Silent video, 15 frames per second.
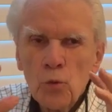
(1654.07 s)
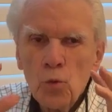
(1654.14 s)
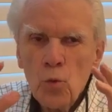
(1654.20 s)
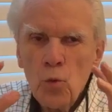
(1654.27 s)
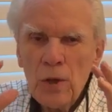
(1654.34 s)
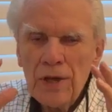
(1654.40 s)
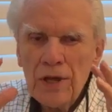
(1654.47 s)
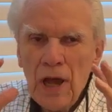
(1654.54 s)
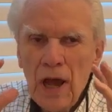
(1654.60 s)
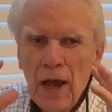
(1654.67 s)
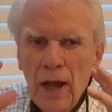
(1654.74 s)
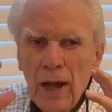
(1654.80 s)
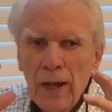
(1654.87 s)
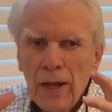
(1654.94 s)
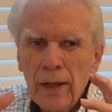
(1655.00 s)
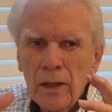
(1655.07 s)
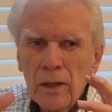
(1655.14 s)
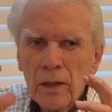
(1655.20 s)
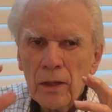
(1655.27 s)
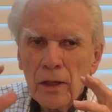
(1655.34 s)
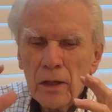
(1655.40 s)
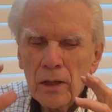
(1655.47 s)
When I
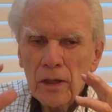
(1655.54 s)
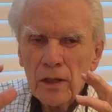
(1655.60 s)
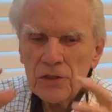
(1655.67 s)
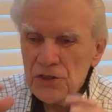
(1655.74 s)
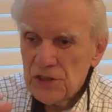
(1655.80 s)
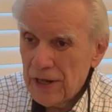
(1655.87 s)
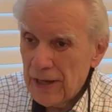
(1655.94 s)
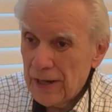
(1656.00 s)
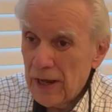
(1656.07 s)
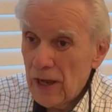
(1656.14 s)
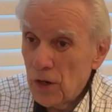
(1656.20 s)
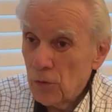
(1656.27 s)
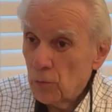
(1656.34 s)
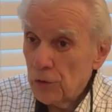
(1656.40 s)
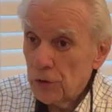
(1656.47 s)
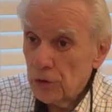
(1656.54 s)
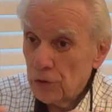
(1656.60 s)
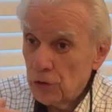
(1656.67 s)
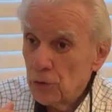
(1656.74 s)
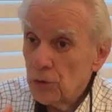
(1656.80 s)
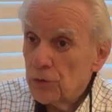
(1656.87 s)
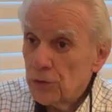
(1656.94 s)
sat down with the
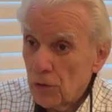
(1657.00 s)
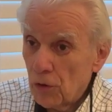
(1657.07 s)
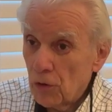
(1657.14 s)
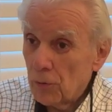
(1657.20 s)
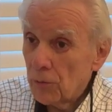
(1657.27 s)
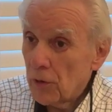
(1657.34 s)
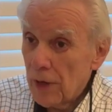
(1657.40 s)
youth group,